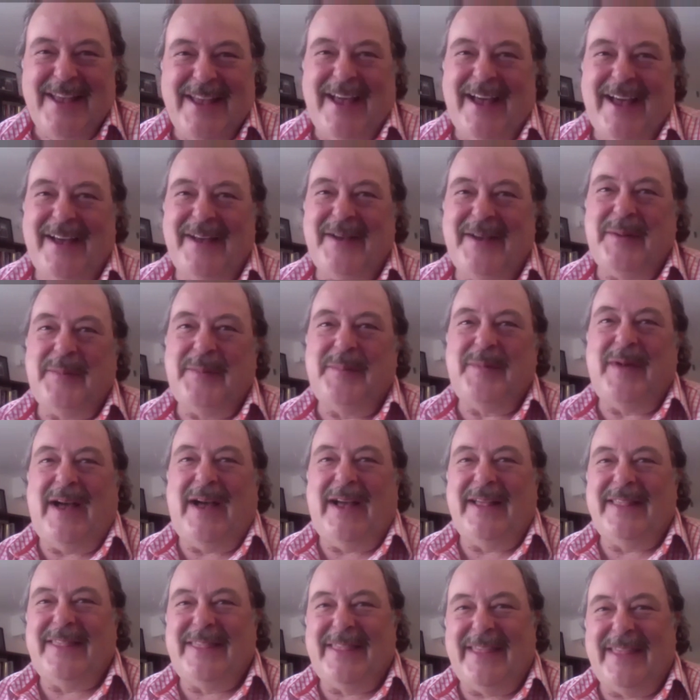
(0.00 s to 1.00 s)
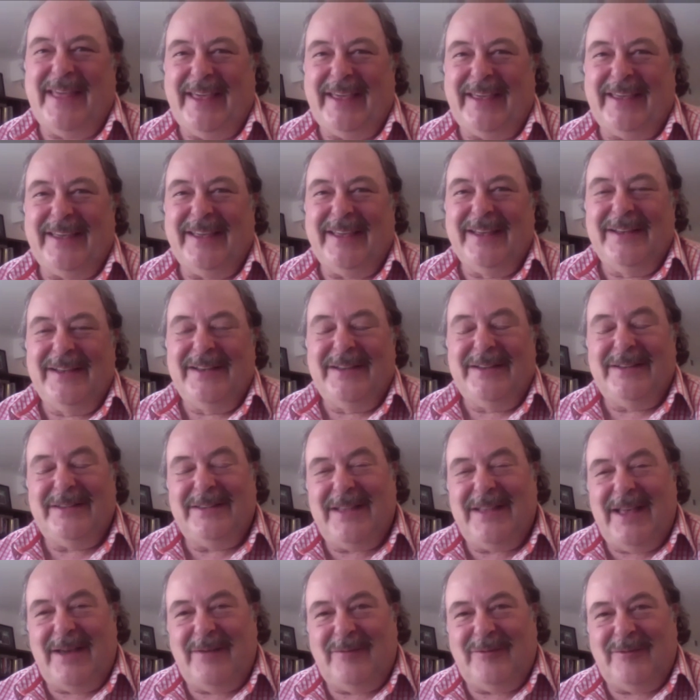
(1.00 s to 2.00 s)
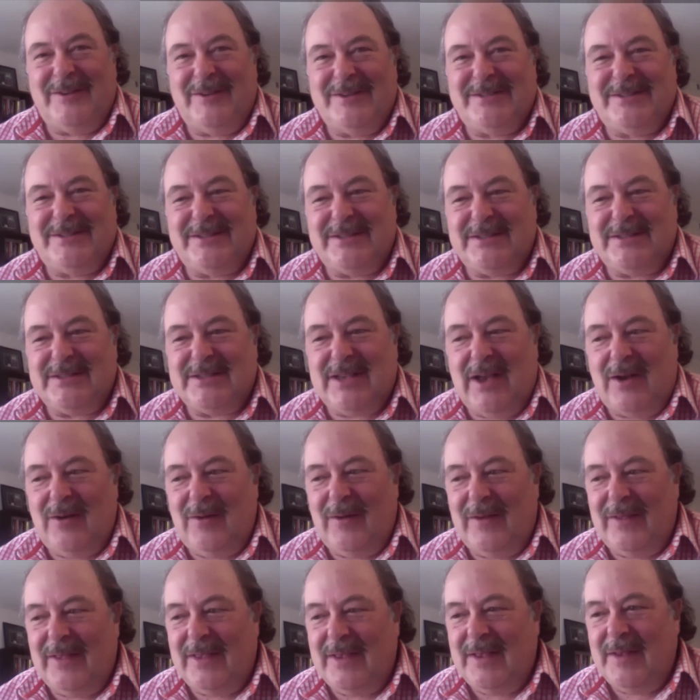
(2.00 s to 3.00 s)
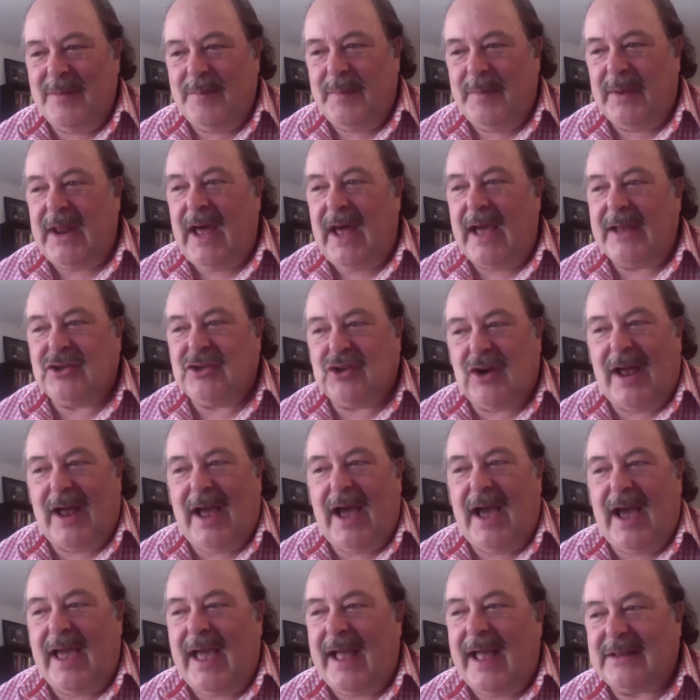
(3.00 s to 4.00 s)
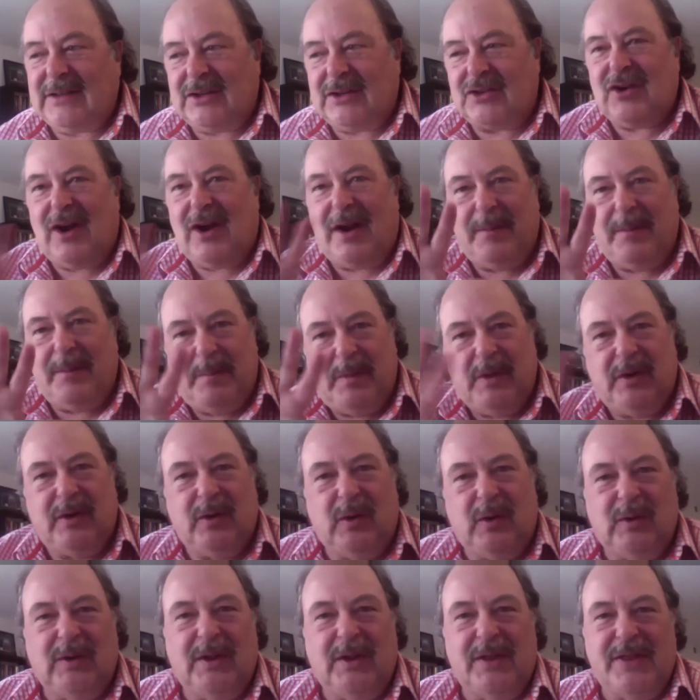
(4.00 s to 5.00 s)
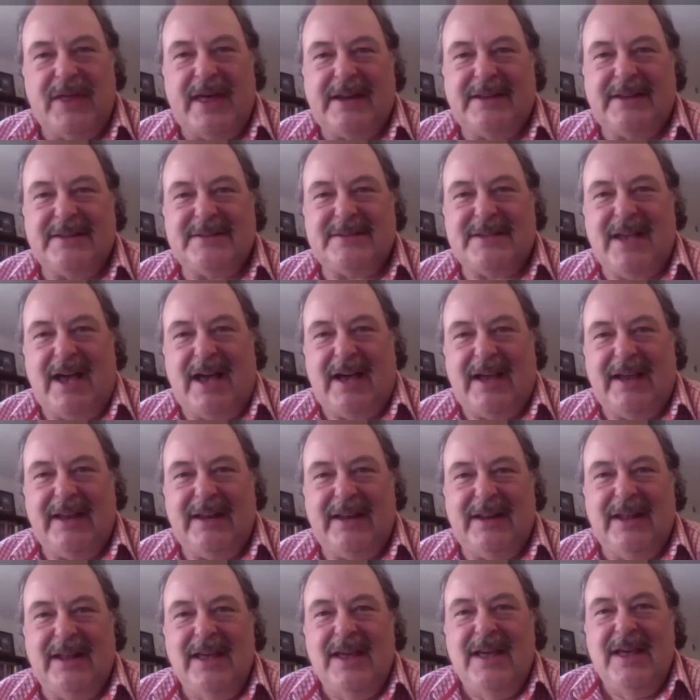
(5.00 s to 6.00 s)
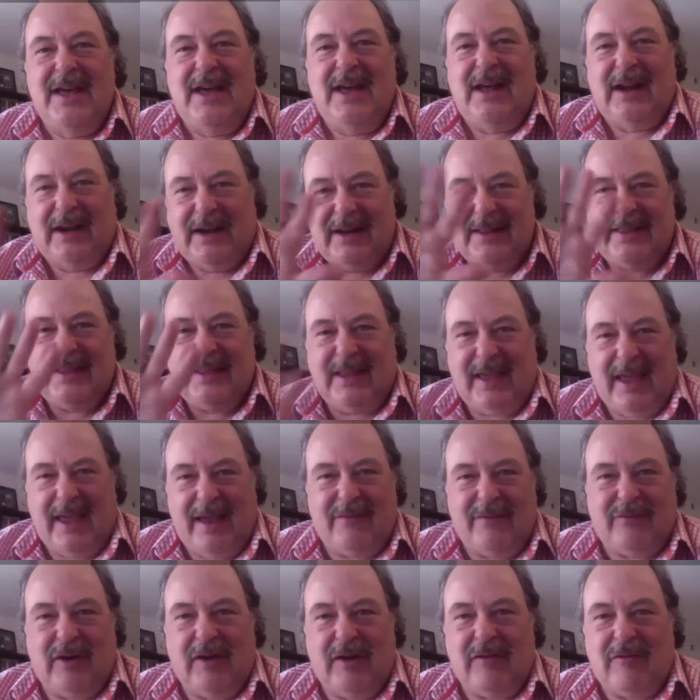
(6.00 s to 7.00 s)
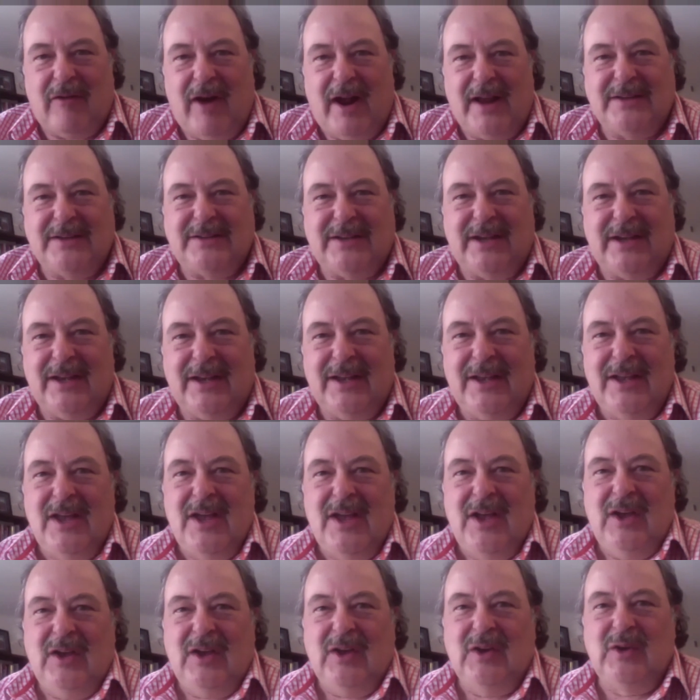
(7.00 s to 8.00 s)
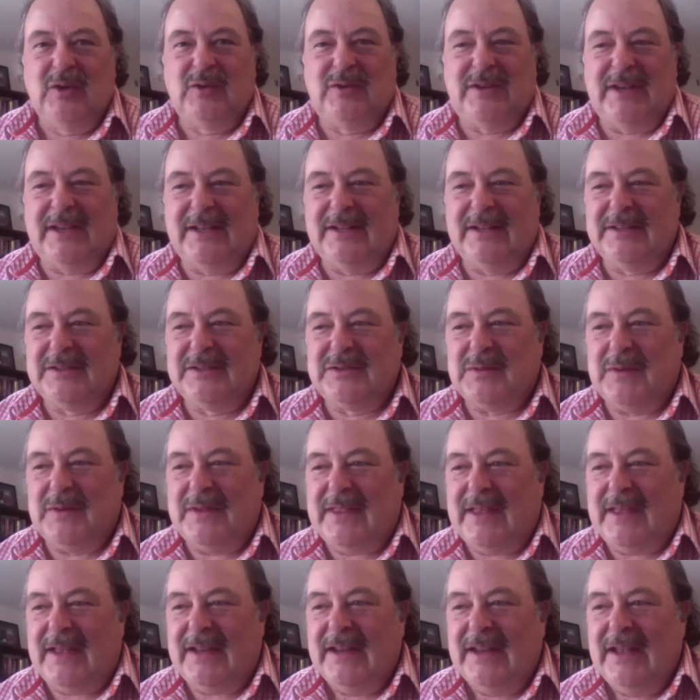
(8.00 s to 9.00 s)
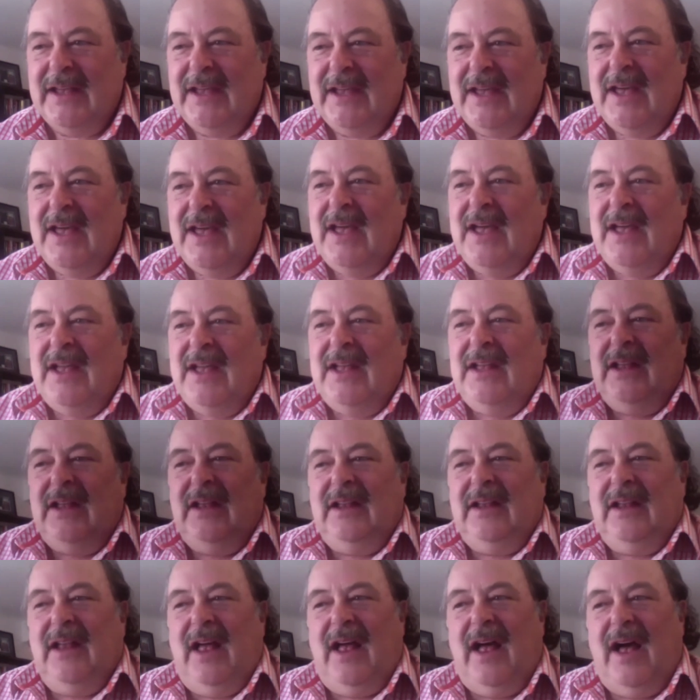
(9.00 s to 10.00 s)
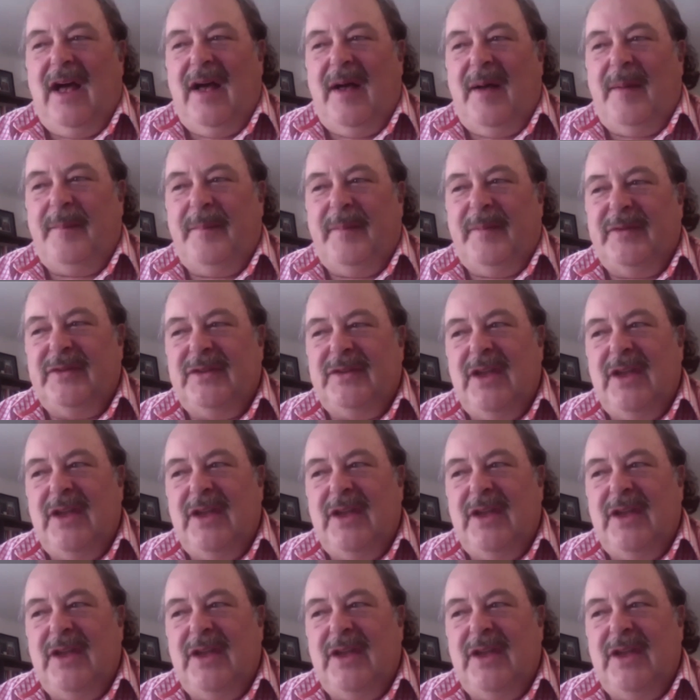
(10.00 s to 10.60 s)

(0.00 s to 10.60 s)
um, I think, and that was so. But I try I had to try and put all of that aside and I think every writer who deals with it. Um,